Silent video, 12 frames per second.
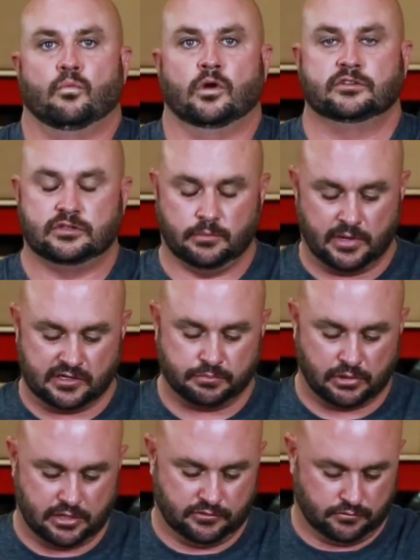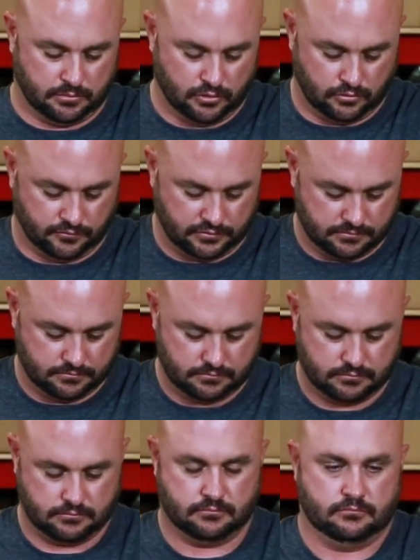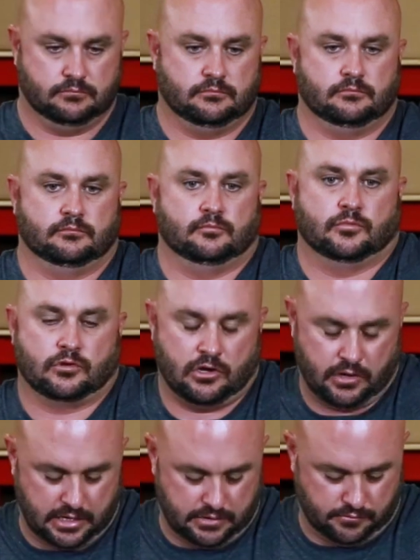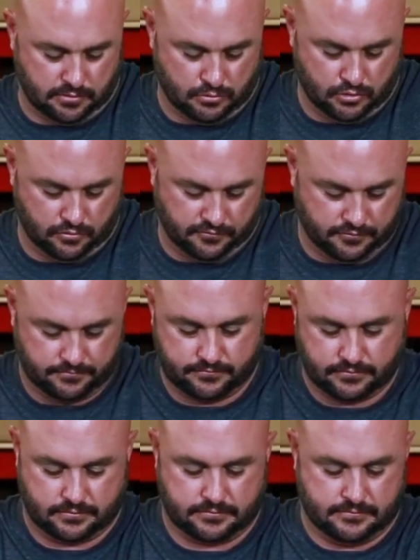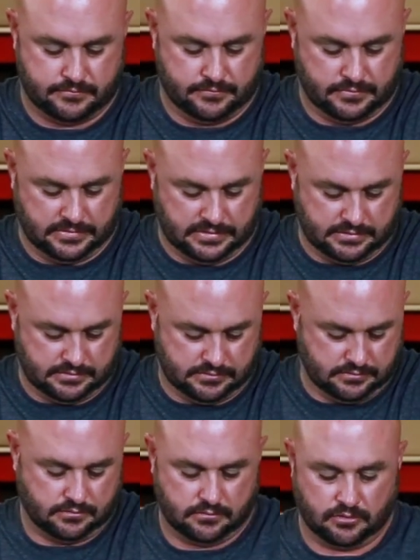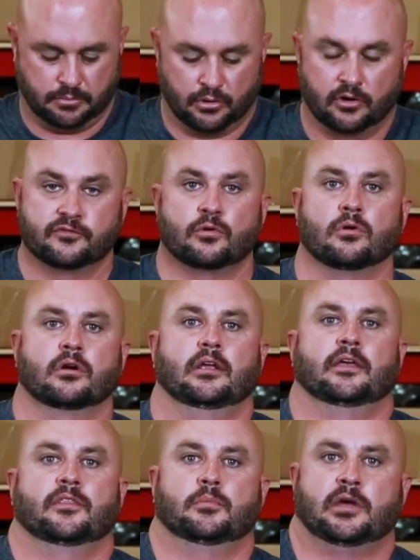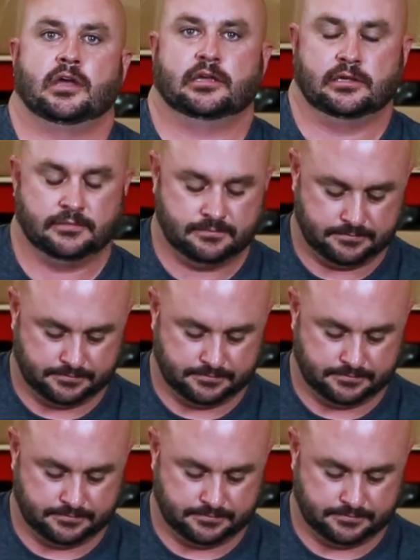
Once the base plate is removed, we'll go ahead and remove the perf core and the packing.